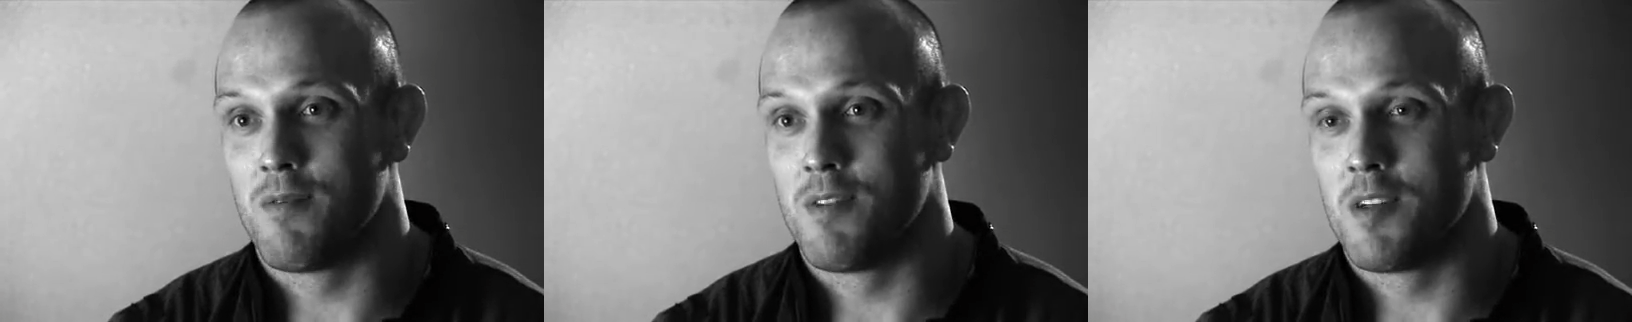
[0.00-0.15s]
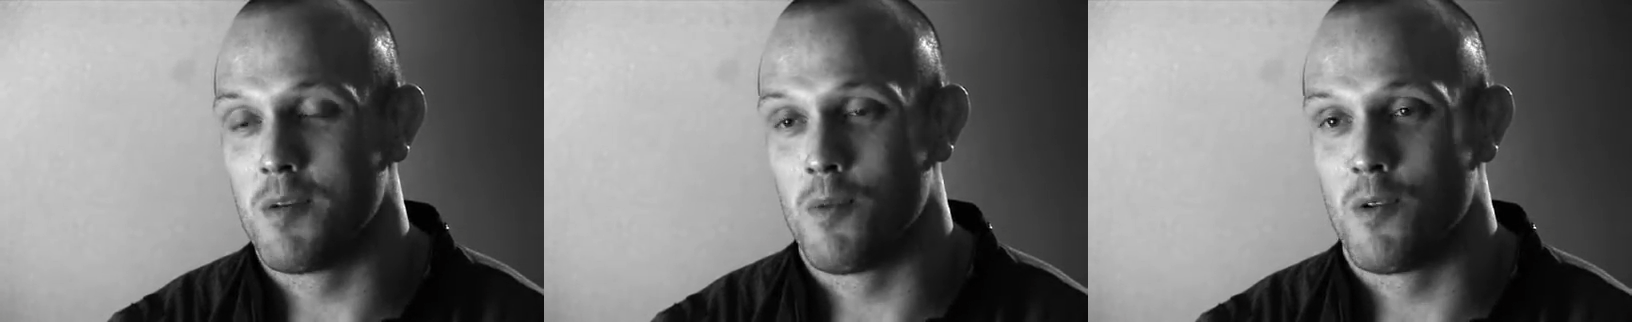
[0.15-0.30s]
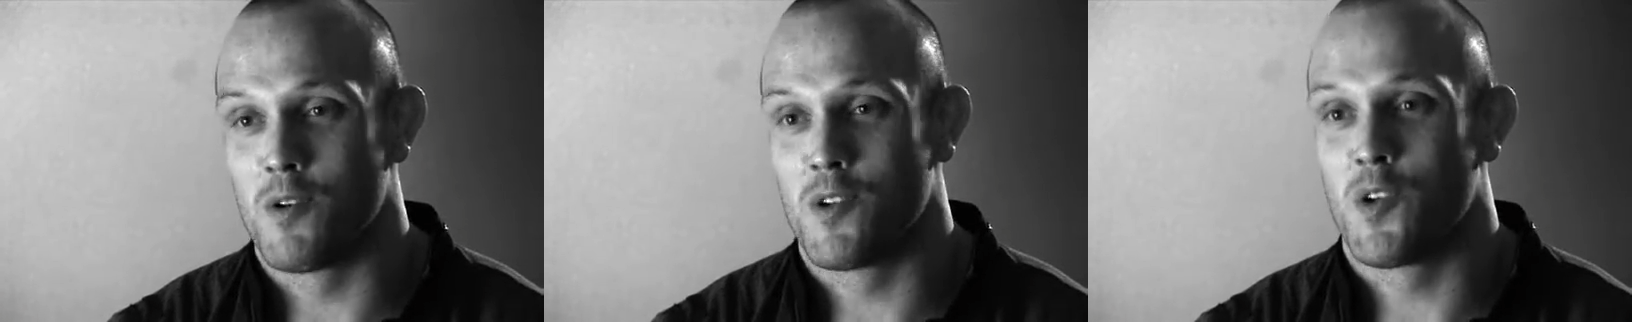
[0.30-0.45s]
It
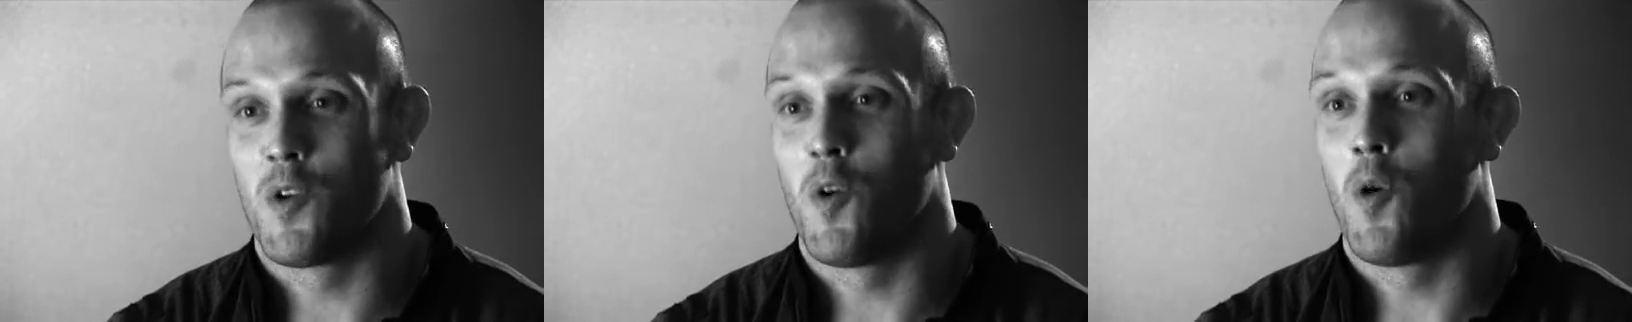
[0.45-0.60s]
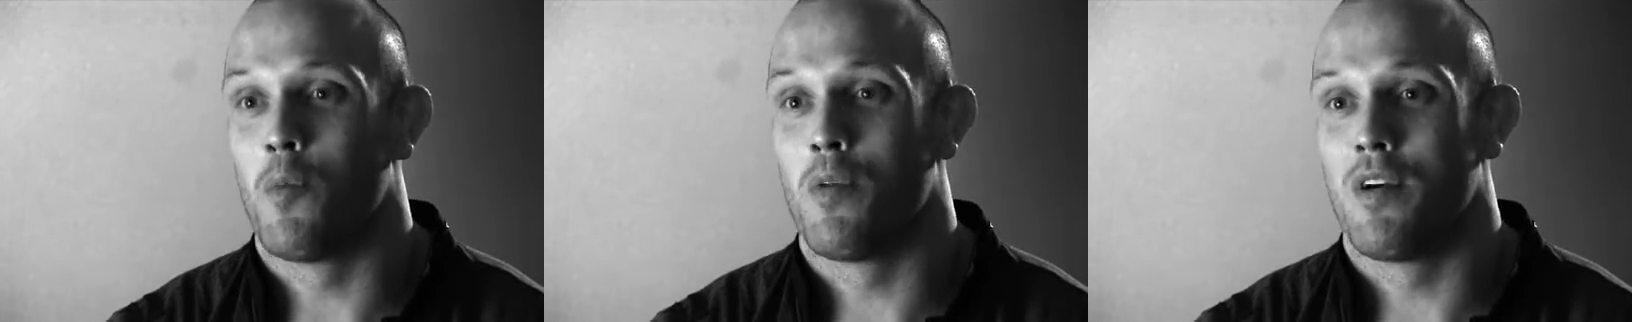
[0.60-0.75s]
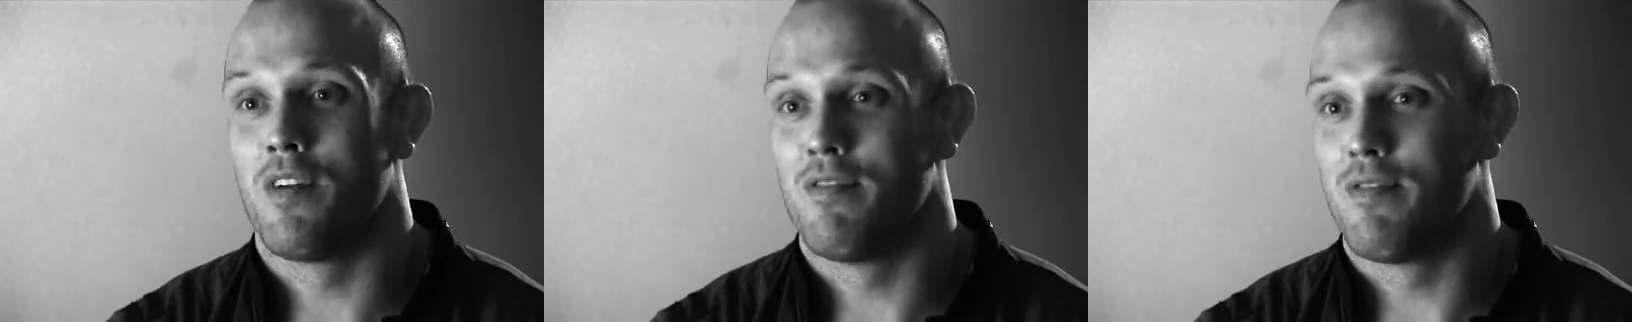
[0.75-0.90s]
was the most
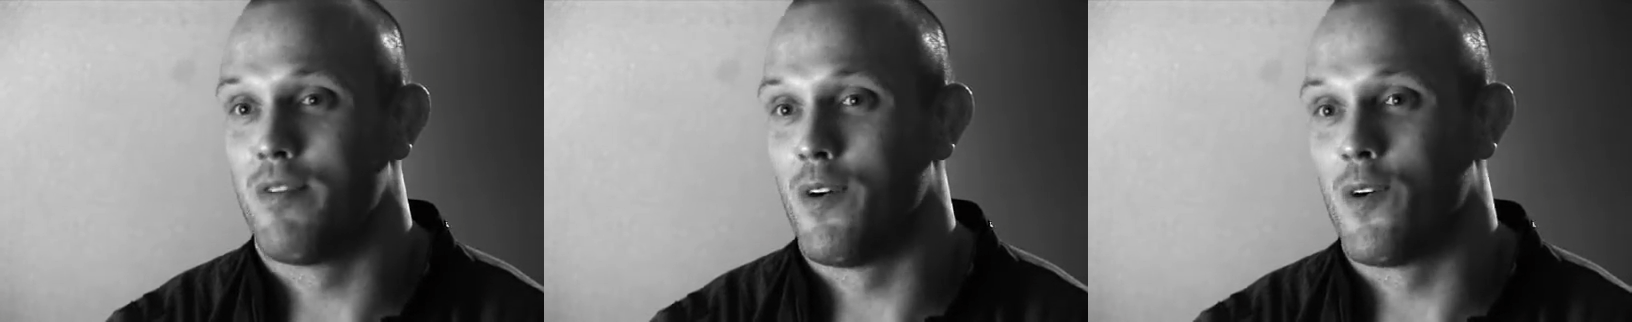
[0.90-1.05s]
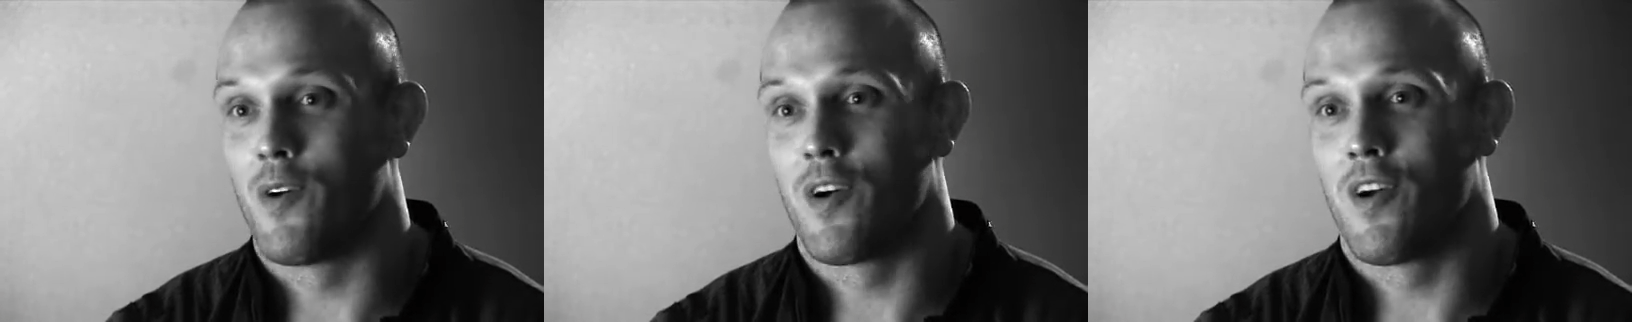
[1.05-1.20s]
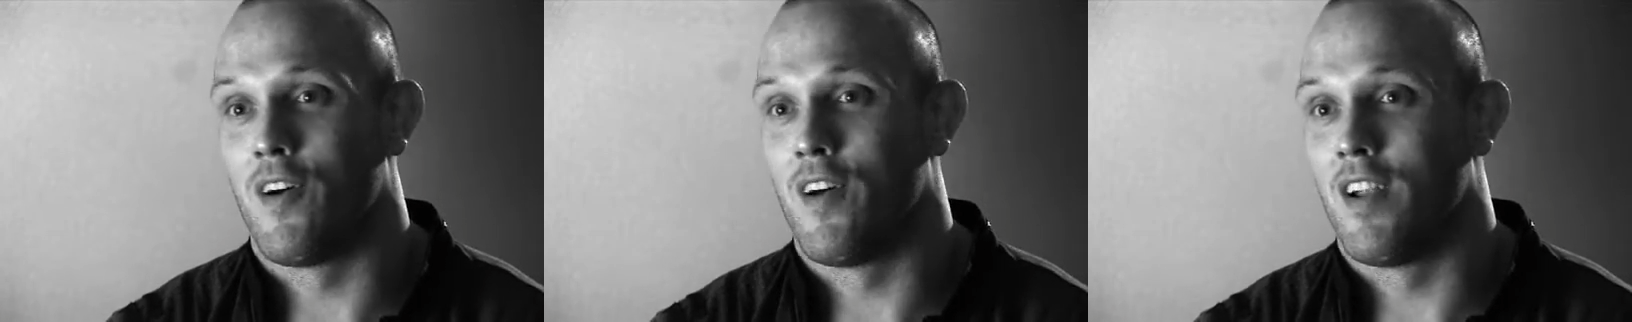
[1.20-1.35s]
sobering
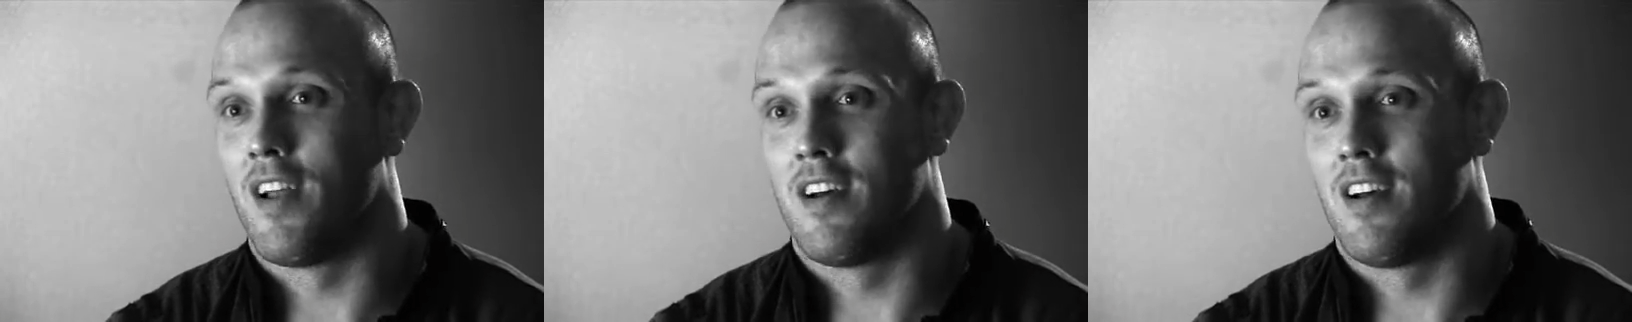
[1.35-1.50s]
phone call